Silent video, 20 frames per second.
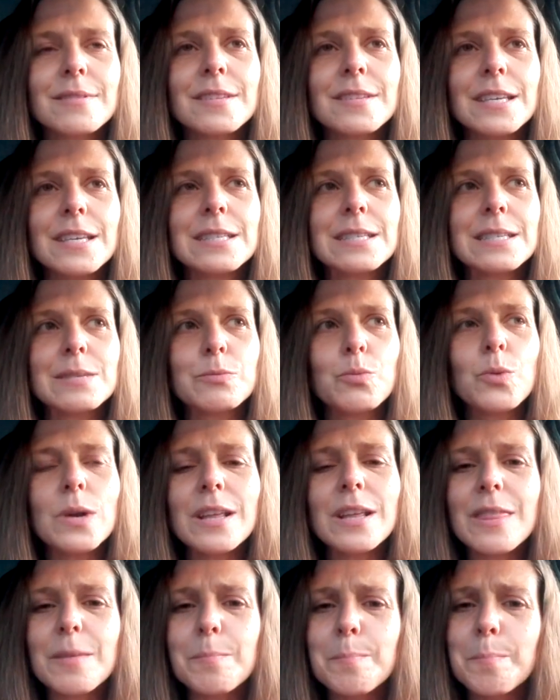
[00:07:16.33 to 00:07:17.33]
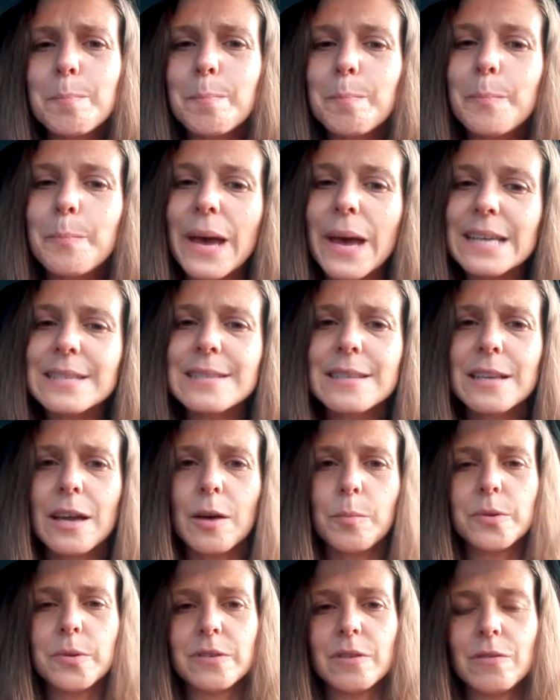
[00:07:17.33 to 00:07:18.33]
It's one of the best
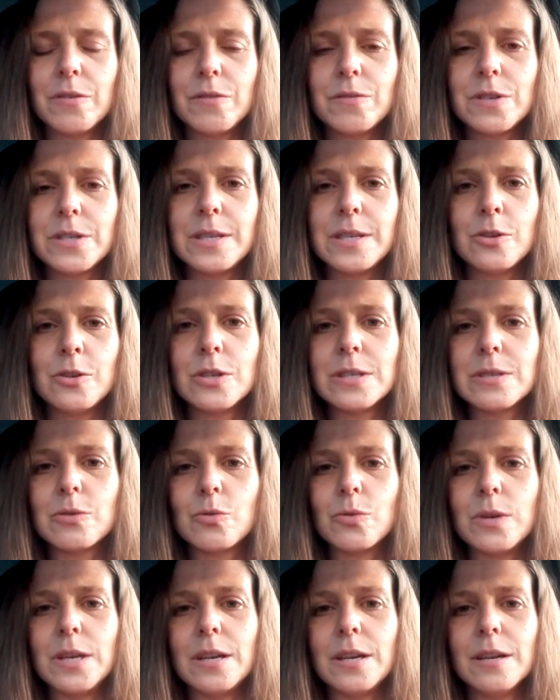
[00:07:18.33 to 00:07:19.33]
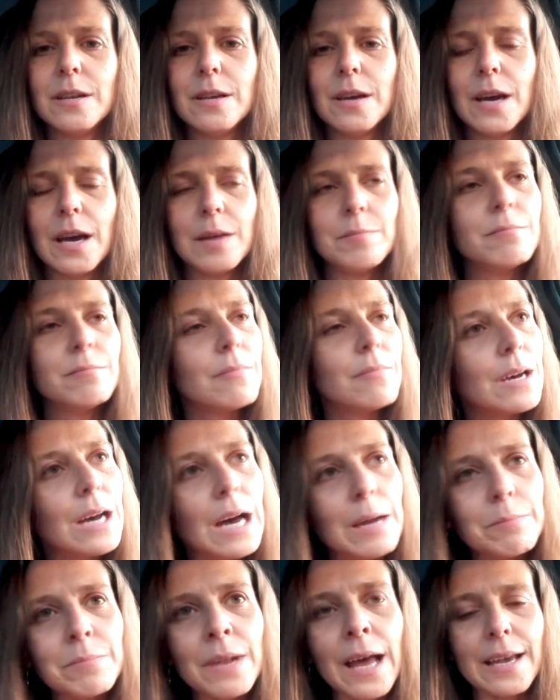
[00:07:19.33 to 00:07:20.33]
couples I've ever seen on screen. I'm
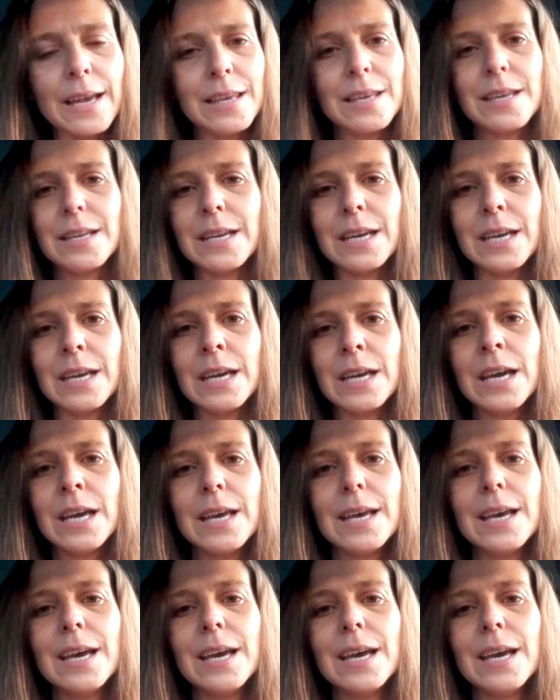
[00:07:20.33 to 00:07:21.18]
I'm not kidding.